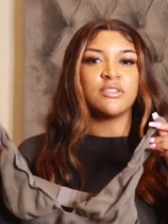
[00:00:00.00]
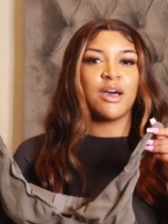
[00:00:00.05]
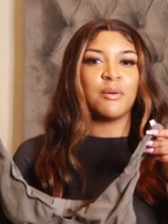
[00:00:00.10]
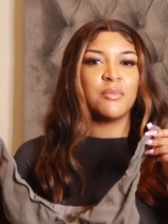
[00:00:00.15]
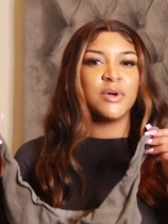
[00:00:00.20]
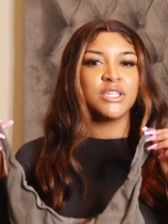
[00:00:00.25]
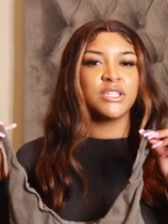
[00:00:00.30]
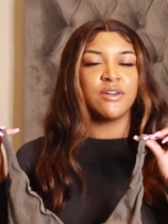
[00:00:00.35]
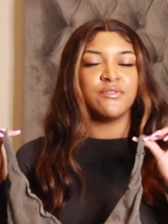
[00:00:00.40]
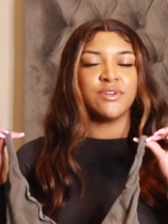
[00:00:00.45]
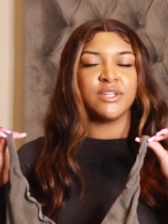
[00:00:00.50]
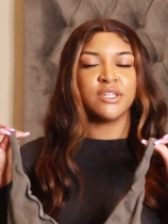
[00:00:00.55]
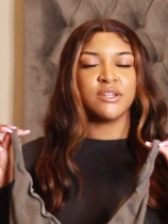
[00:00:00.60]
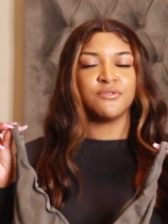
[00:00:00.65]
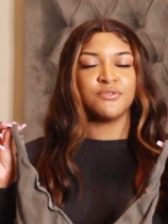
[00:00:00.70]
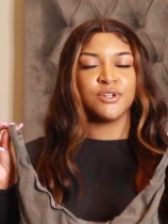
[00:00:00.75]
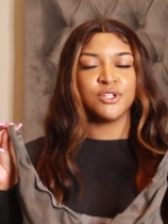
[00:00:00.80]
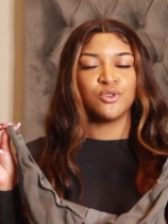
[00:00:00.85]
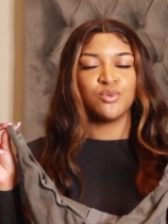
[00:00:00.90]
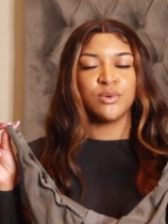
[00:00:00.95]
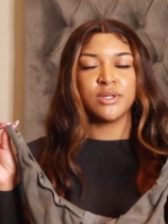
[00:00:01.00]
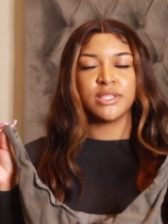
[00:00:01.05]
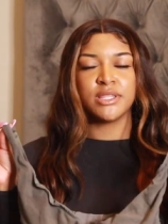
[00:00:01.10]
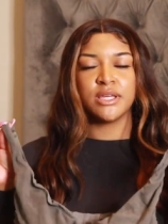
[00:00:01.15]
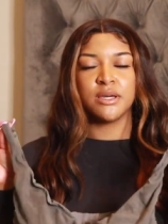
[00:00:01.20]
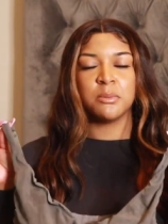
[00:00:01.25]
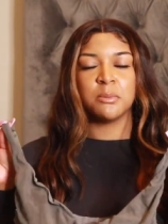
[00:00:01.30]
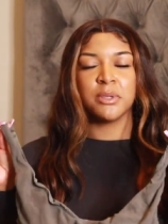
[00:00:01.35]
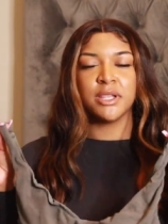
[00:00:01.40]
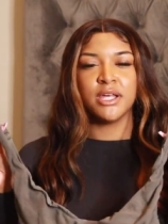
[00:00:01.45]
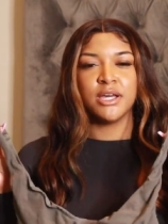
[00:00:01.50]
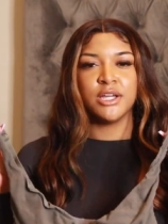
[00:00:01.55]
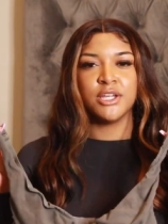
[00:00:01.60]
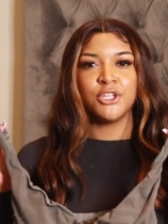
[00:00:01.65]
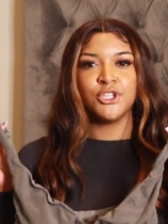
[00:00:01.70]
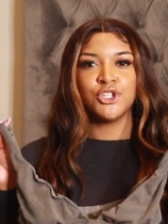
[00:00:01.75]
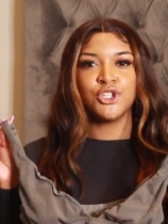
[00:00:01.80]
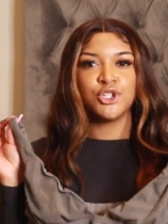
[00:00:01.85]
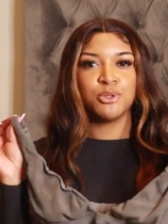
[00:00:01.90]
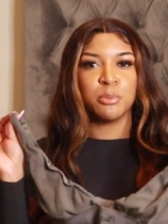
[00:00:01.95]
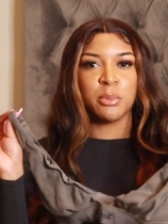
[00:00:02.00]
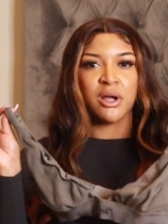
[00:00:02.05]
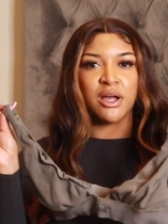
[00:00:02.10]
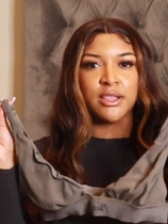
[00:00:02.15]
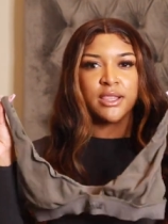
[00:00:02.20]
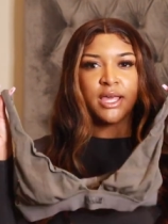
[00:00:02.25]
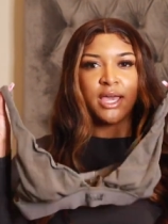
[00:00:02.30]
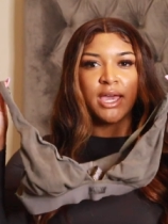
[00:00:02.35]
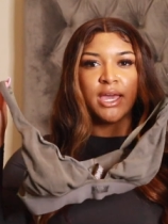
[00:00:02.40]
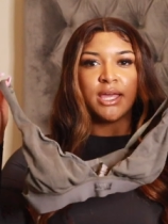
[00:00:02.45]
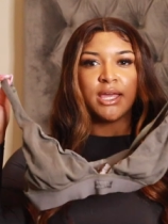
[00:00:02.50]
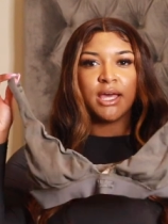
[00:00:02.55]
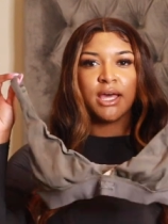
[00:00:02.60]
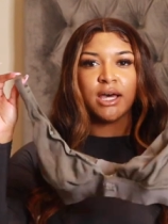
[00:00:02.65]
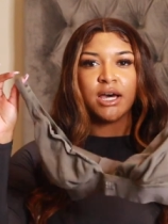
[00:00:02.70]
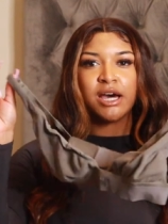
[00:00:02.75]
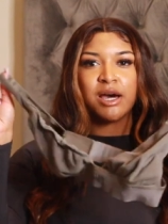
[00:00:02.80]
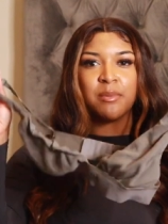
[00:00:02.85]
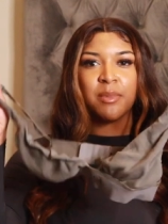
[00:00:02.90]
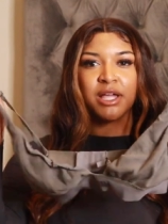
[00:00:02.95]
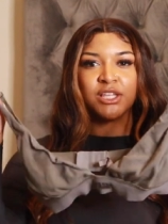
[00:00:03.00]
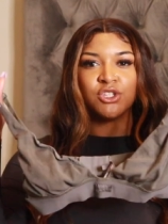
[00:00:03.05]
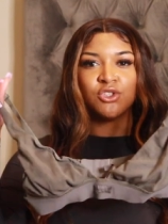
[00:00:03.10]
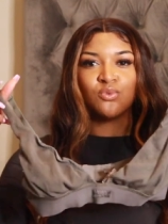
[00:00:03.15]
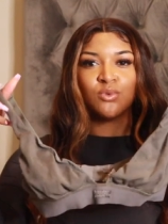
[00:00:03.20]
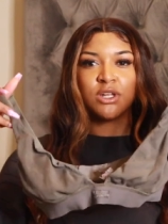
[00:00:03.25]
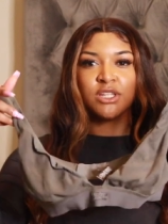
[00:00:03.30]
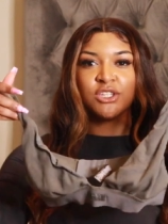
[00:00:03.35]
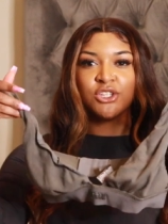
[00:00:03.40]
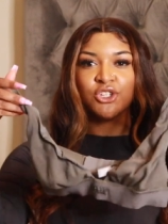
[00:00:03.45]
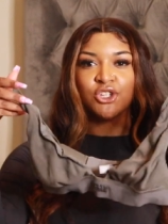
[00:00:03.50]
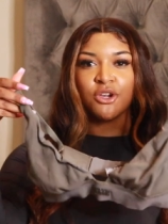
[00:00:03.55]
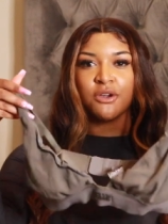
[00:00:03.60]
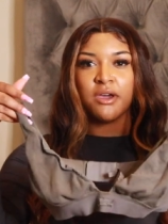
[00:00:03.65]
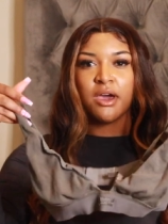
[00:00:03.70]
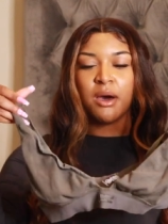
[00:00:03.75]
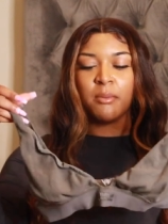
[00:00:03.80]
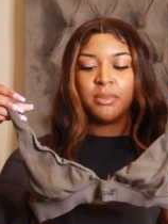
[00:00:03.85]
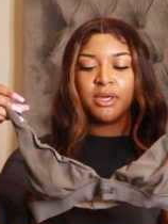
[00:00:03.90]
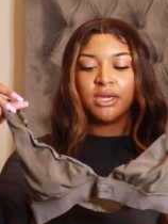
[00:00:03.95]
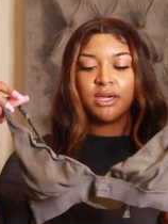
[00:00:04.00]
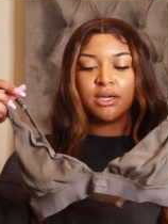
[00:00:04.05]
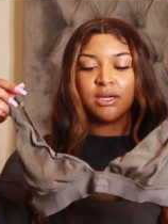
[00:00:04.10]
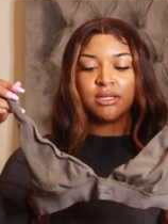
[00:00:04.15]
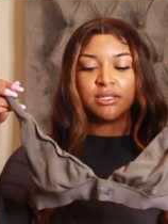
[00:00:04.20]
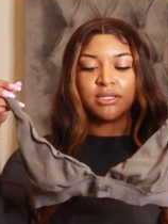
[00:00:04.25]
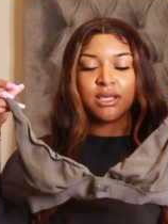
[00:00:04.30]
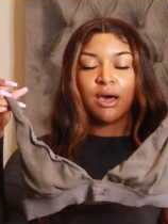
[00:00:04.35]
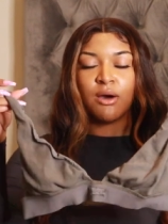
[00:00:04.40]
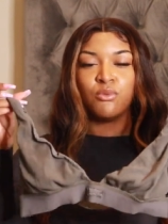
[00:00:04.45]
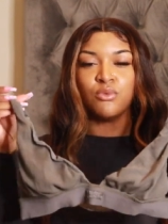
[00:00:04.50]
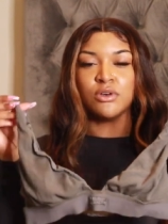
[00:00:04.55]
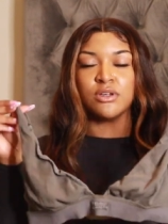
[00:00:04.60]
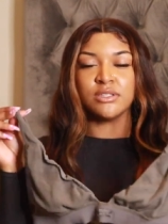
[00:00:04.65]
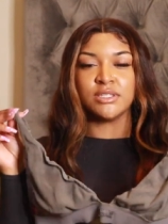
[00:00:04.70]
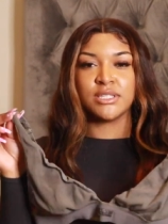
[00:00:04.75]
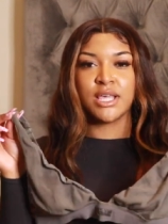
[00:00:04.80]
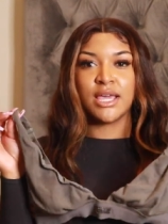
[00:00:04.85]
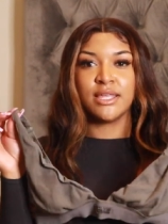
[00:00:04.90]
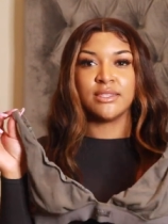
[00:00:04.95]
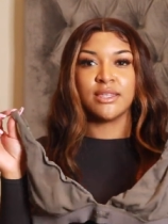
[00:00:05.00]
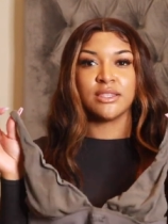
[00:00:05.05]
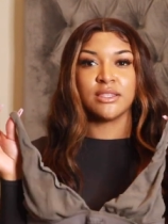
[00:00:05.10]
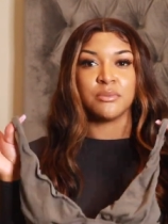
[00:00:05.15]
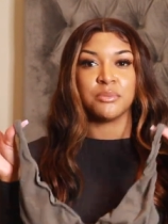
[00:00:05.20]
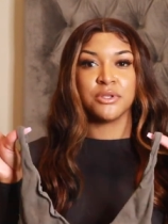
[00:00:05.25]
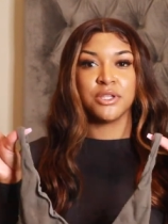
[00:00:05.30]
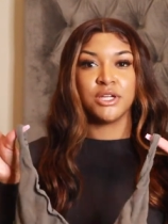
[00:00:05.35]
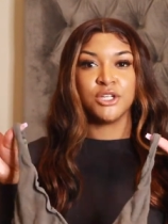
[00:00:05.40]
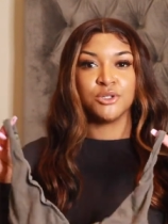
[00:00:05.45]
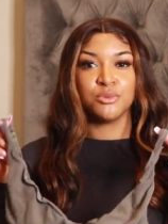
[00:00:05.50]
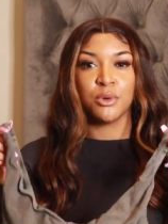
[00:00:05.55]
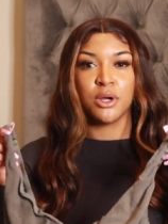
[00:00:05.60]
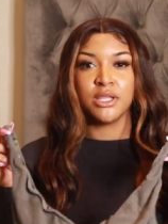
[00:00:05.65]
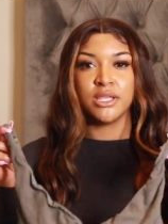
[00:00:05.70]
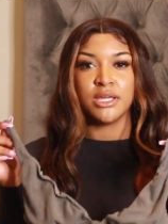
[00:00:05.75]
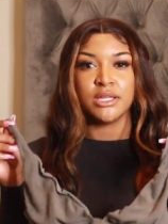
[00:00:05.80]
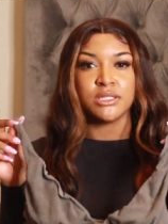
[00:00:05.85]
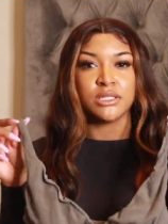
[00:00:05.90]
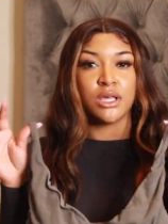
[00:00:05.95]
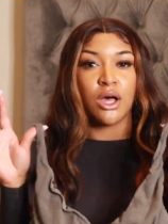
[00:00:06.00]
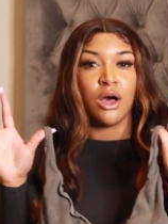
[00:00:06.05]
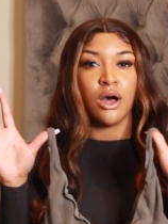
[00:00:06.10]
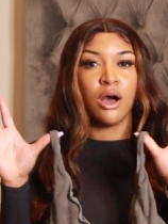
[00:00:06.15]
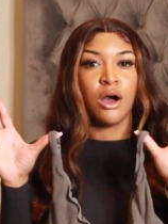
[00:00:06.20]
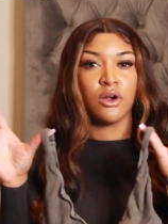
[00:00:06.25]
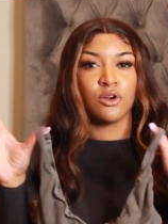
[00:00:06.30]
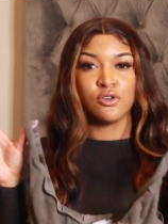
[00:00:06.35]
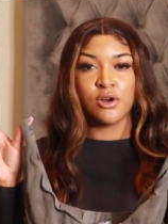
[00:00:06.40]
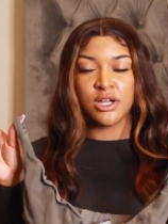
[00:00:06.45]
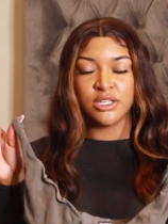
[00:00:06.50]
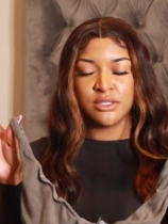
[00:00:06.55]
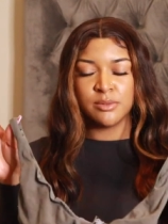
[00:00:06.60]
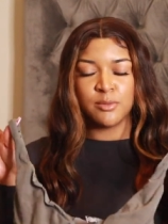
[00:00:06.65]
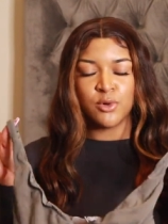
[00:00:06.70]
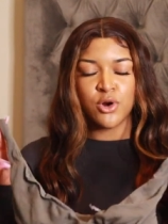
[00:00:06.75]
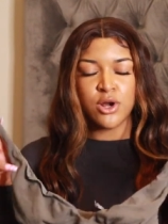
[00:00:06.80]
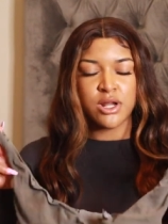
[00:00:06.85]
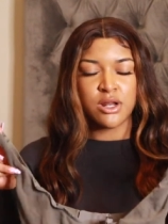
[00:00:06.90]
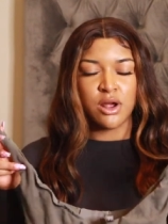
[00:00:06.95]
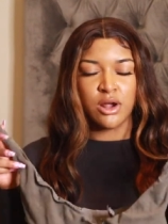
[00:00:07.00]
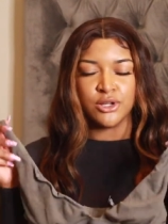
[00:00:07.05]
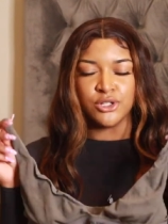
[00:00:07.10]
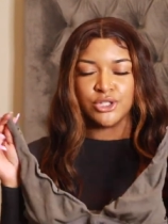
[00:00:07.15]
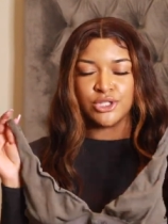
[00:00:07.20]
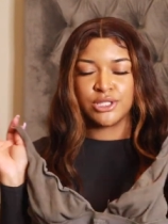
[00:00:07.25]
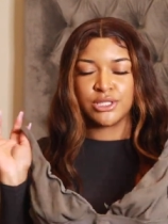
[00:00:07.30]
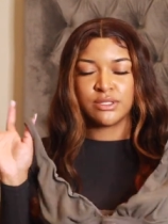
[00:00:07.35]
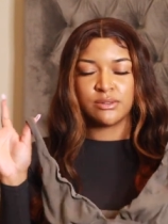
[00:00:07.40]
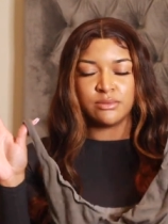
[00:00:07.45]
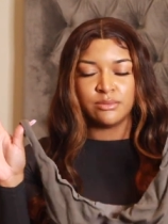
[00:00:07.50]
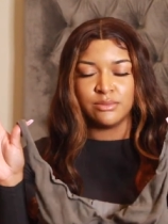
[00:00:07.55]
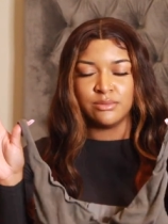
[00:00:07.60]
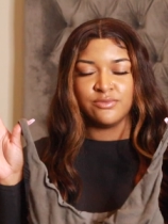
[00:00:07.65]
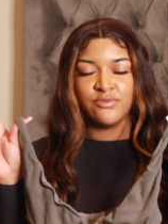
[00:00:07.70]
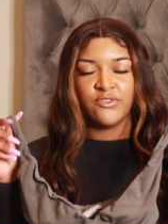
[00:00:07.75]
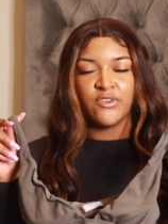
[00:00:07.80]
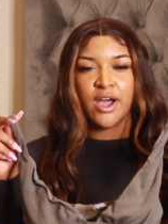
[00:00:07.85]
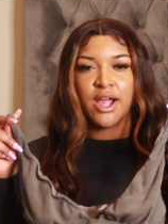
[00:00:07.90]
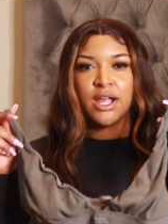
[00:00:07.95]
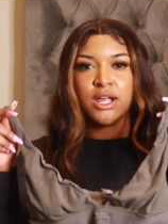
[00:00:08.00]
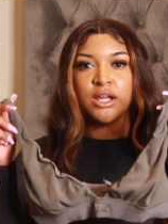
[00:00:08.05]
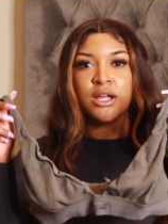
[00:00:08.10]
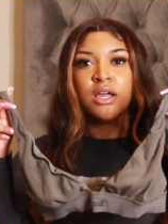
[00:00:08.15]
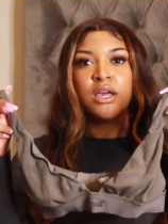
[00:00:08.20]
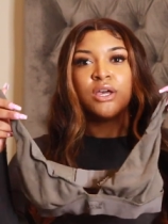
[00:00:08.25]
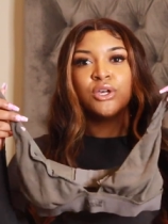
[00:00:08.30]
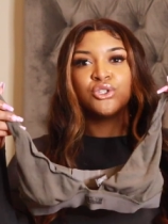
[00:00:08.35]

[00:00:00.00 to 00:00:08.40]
Not much of a difference with the plunge bralette. Um, I just wanted to show y'all because I will say that the plunge bralettes across the board are just fire.